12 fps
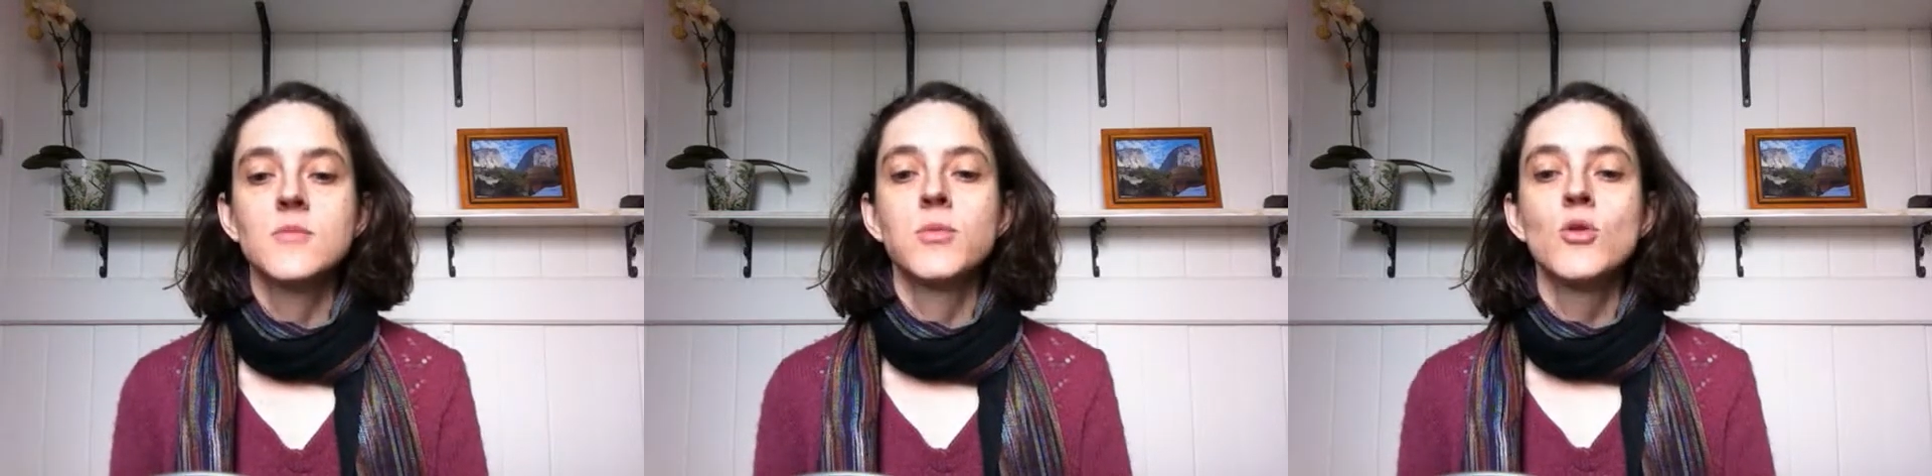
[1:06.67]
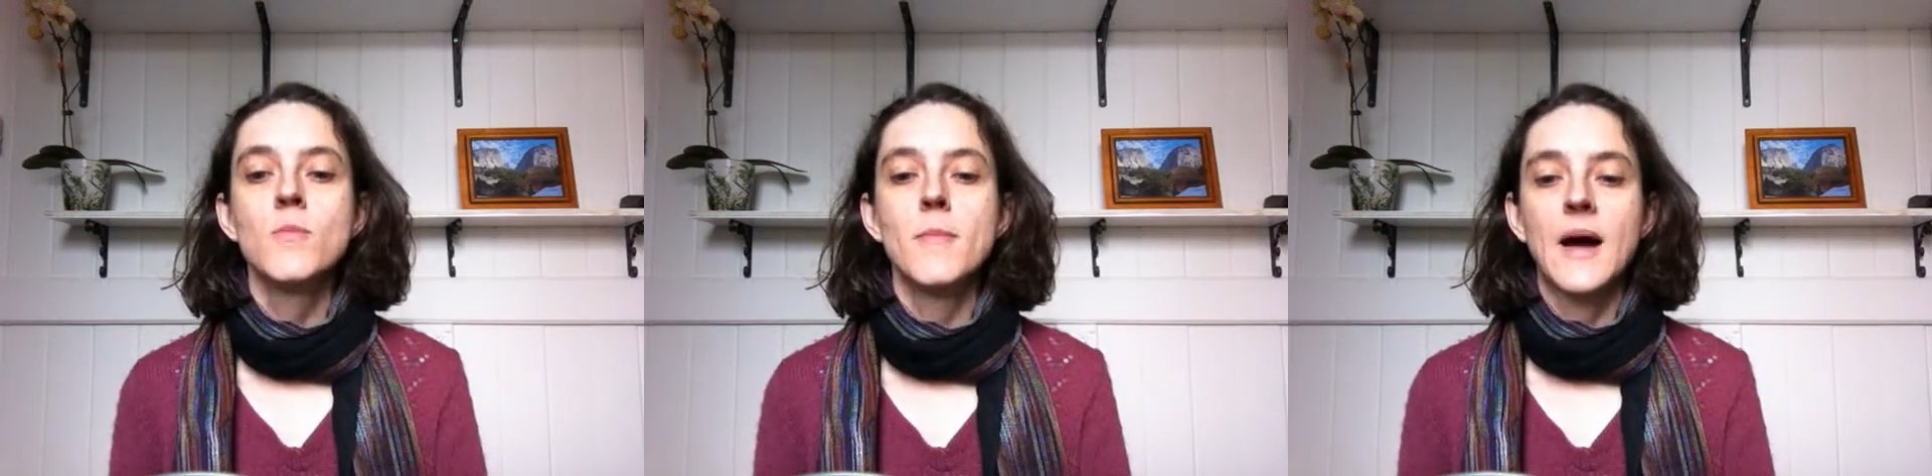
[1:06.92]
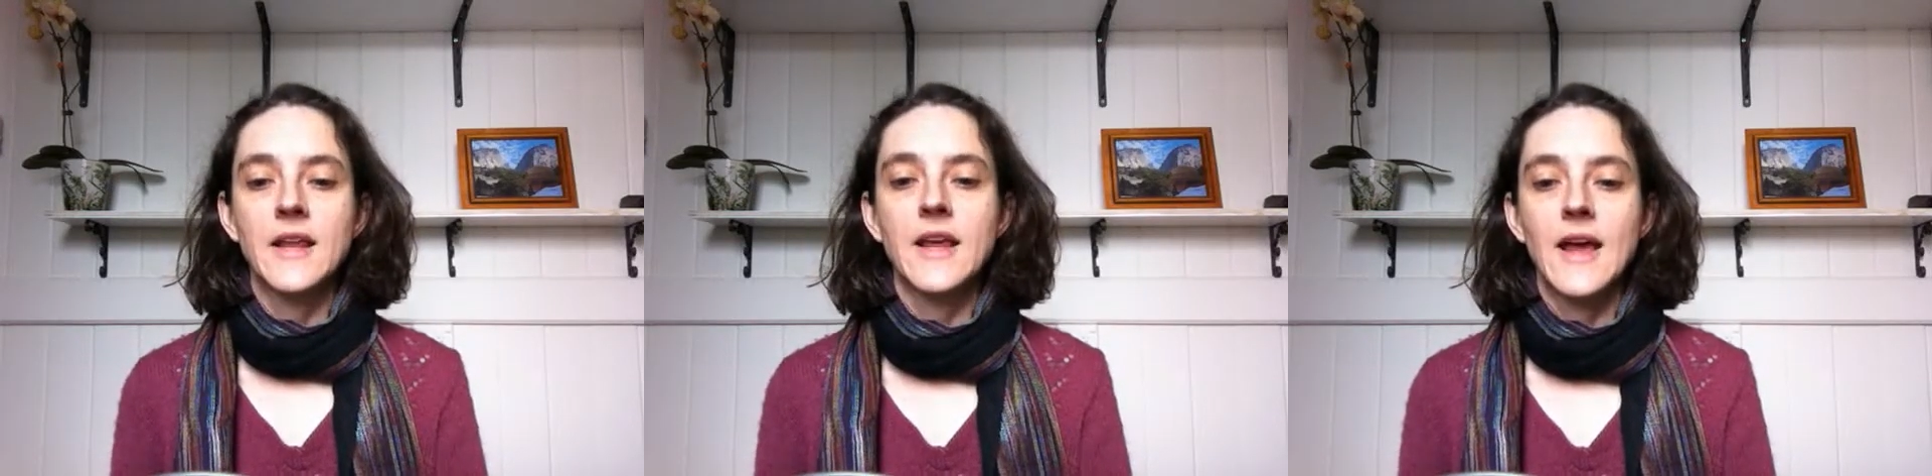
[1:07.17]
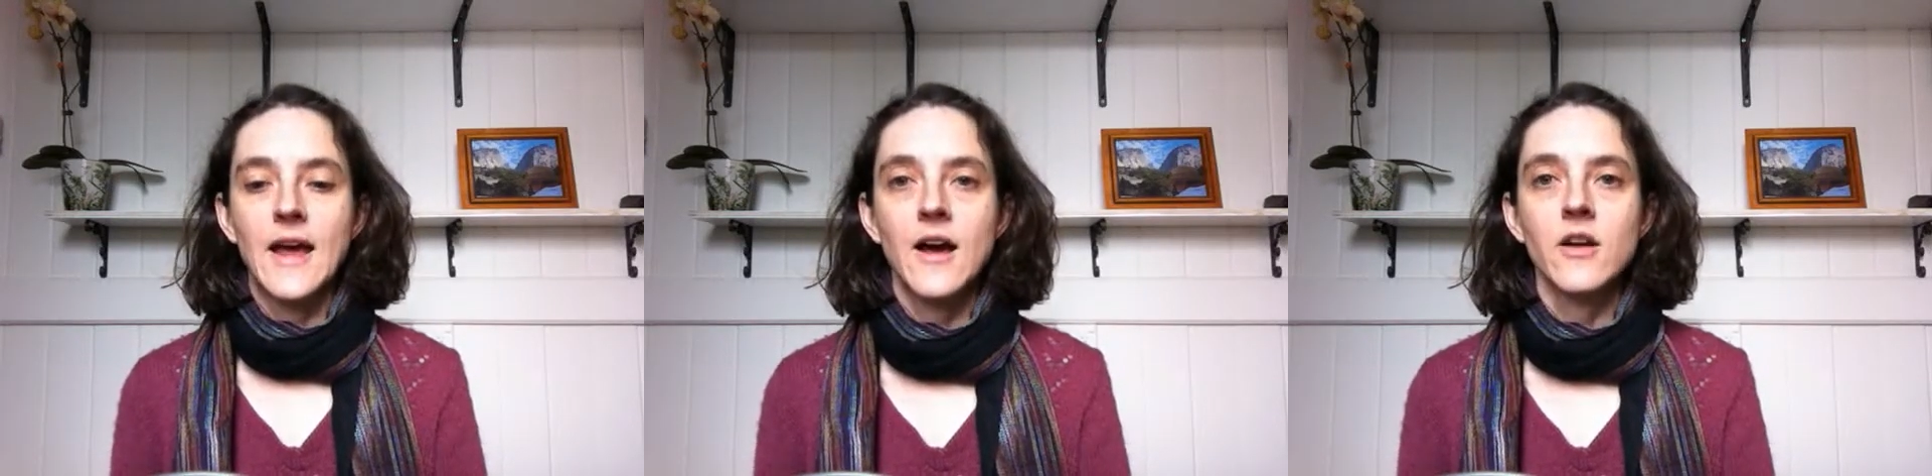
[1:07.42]
to pull
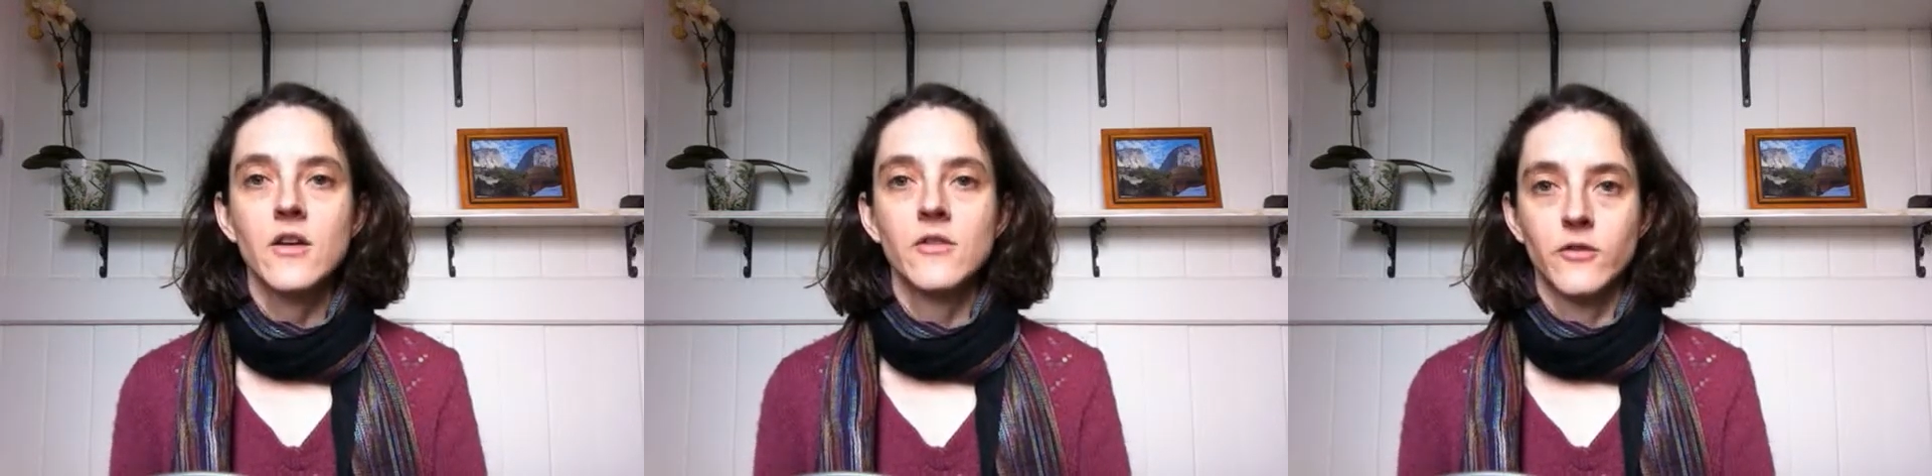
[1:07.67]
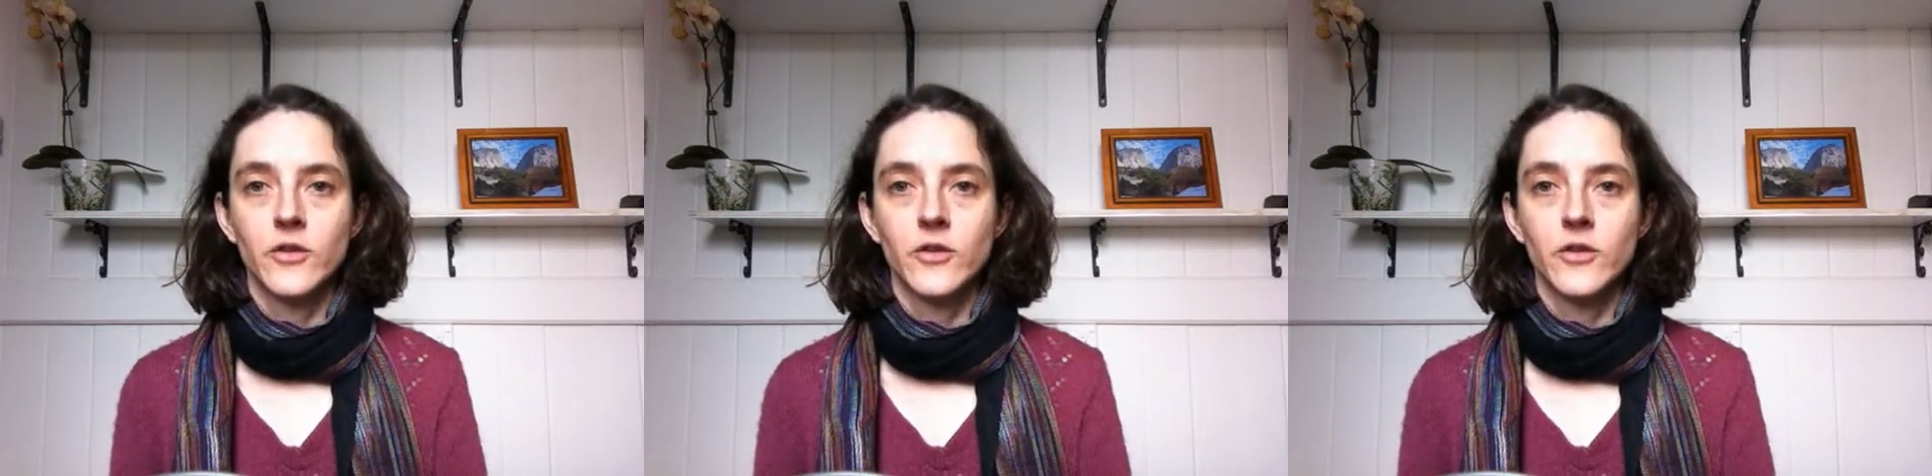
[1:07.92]
money out of